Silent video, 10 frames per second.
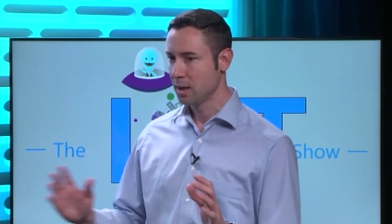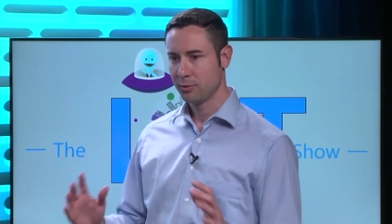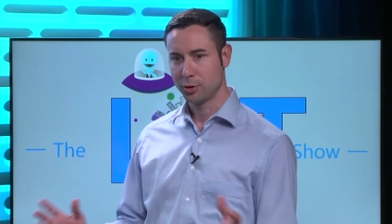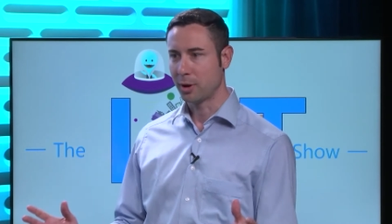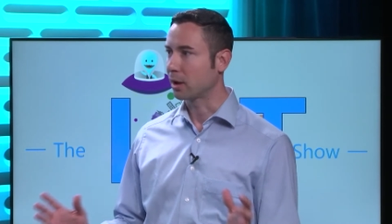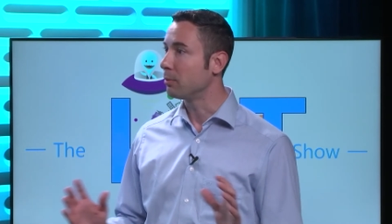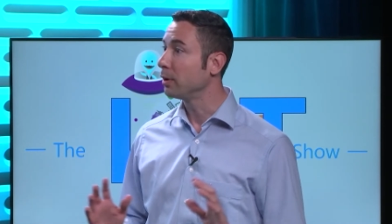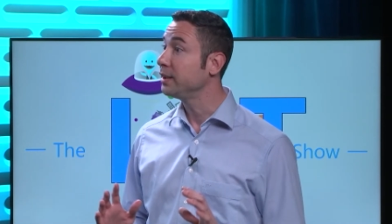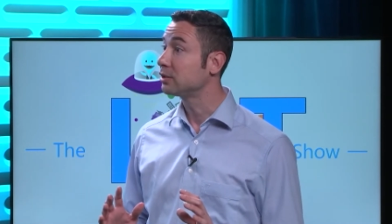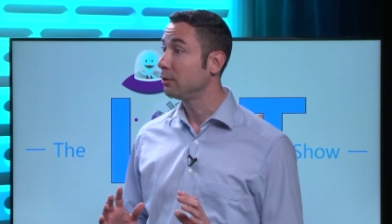you know, a
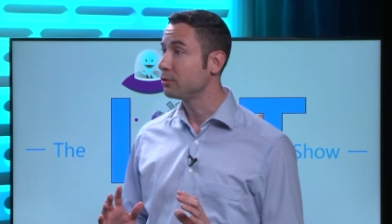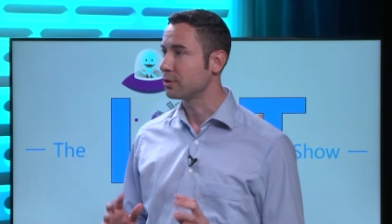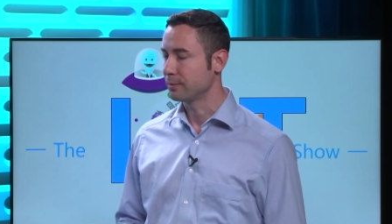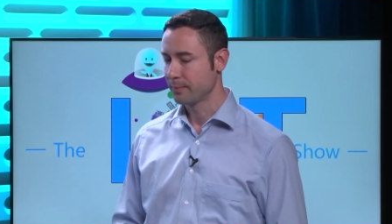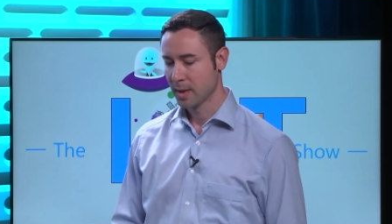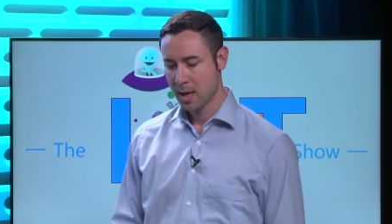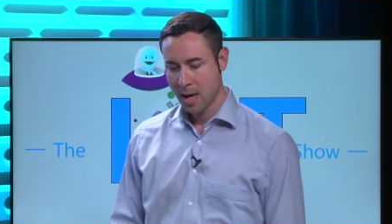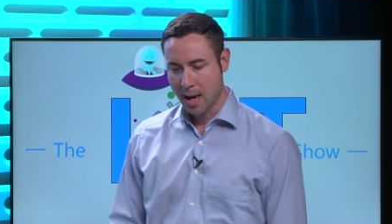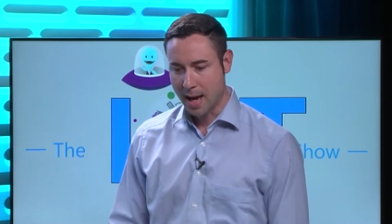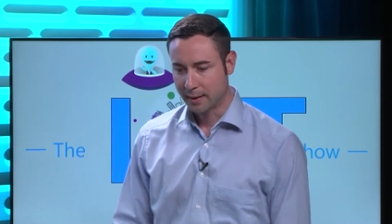complete solution. Mm -hmm.
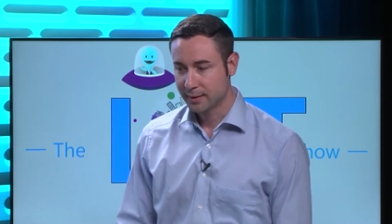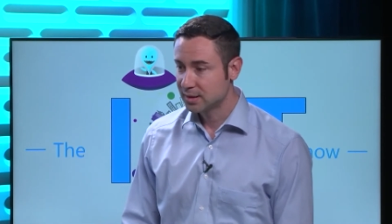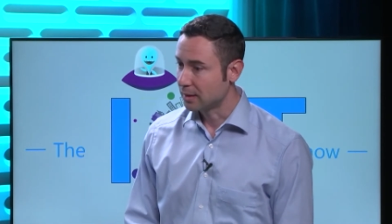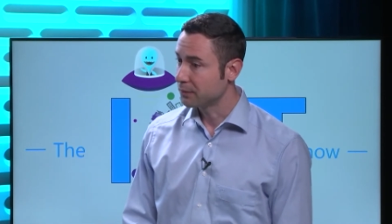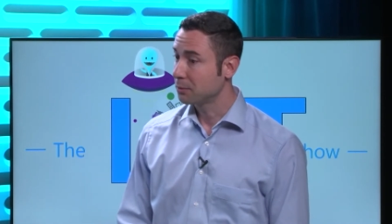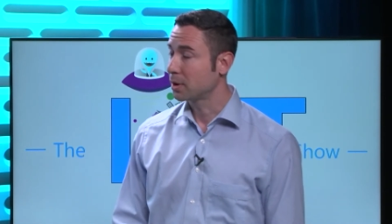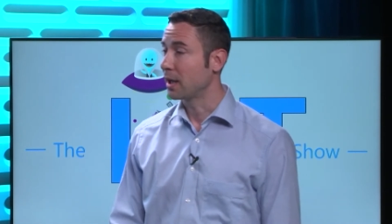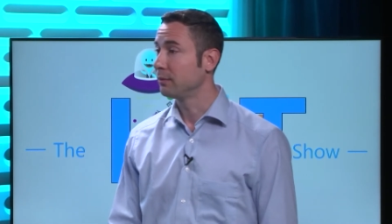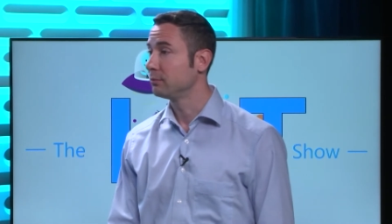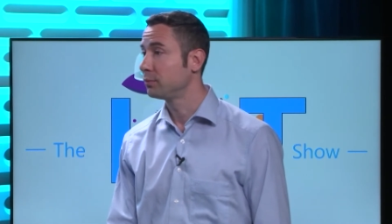And this is something we
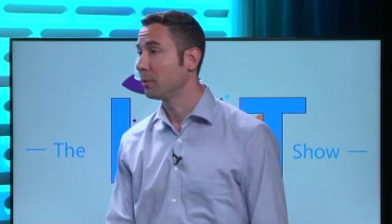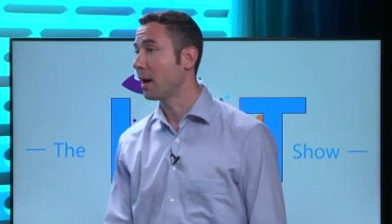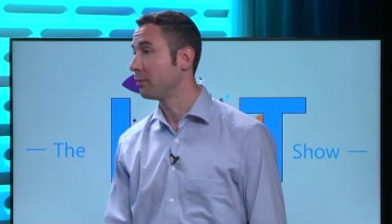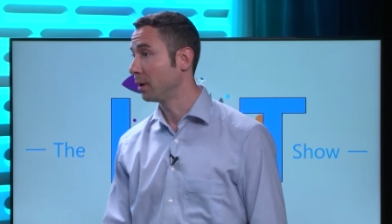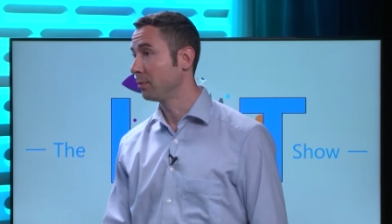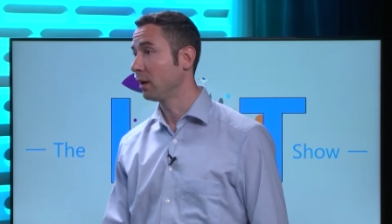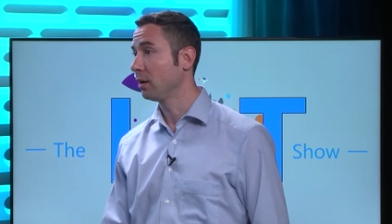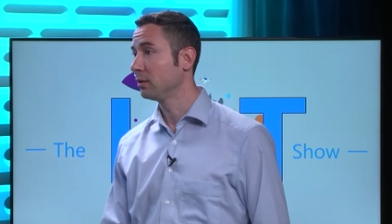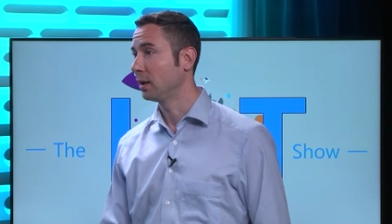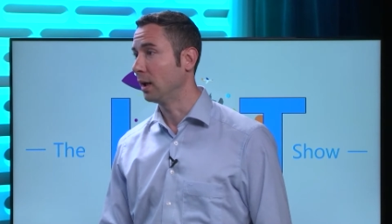can provide very
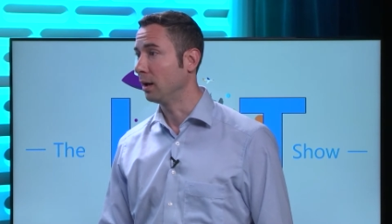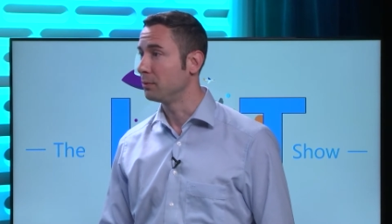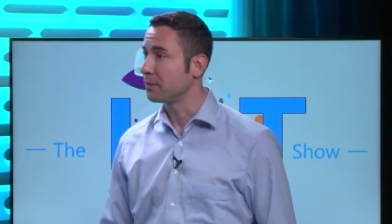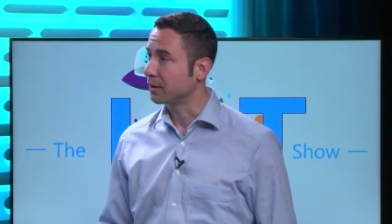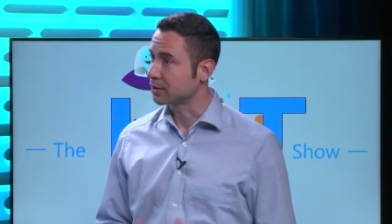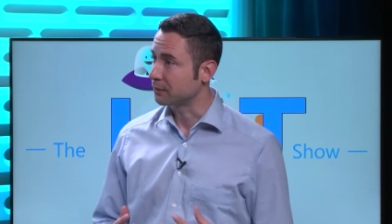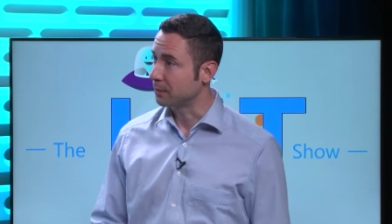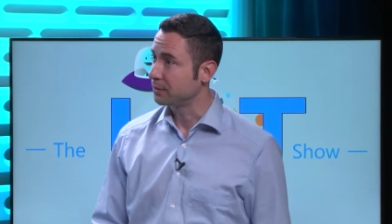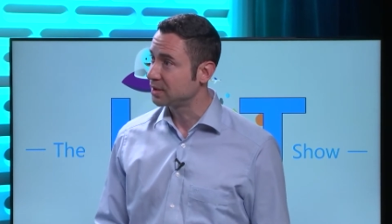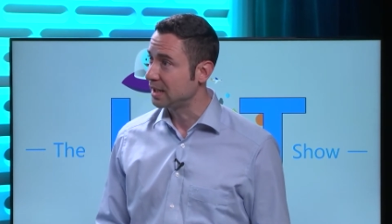well uh, with our software
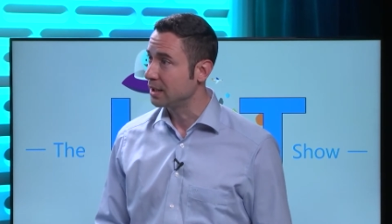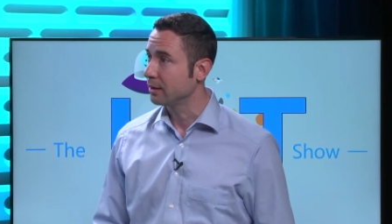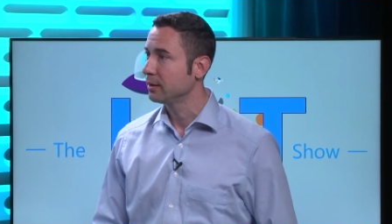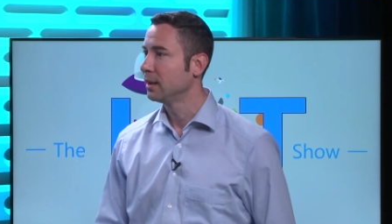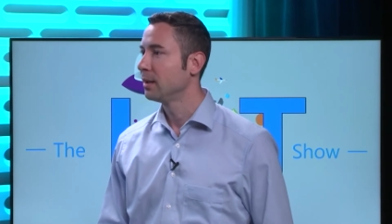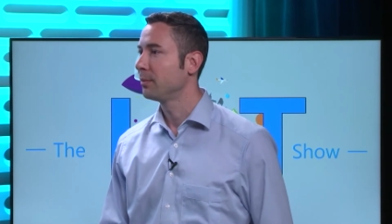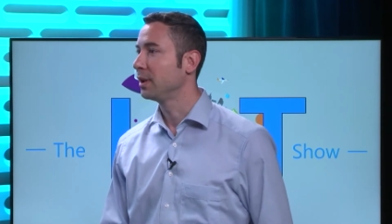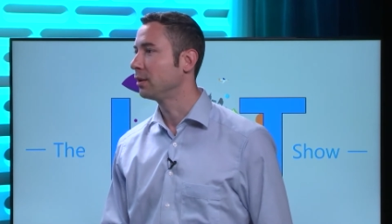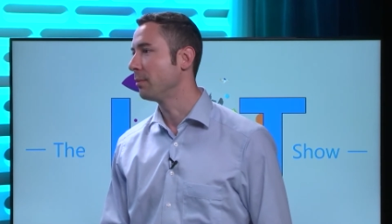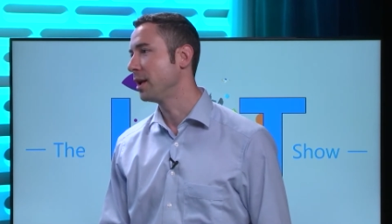zenon
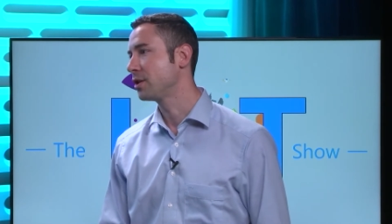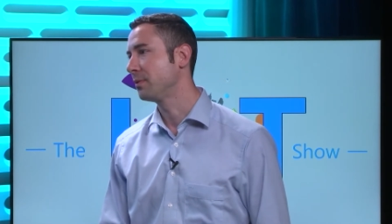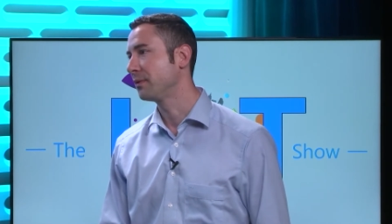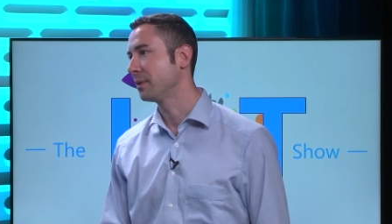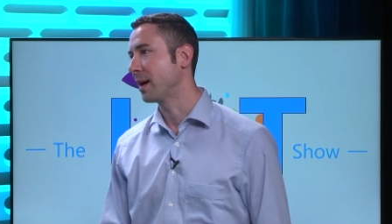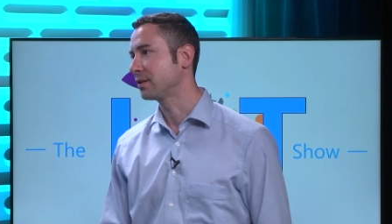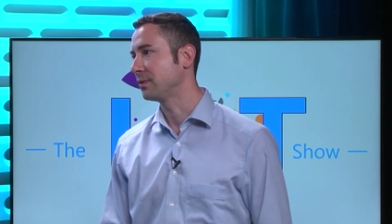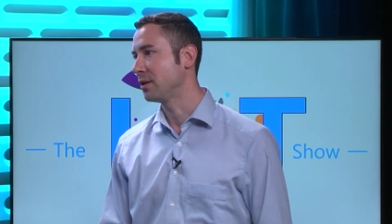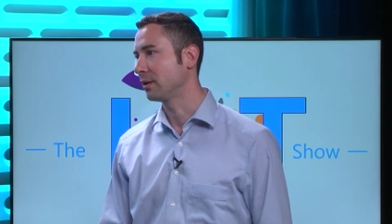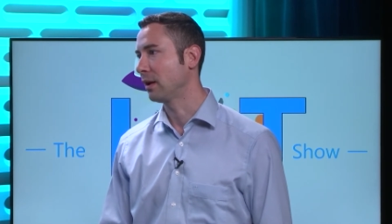in combination with the Microsoft
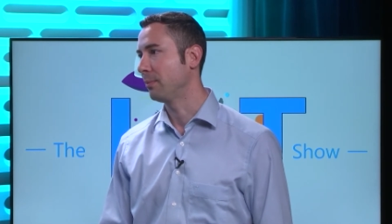Azure Cloud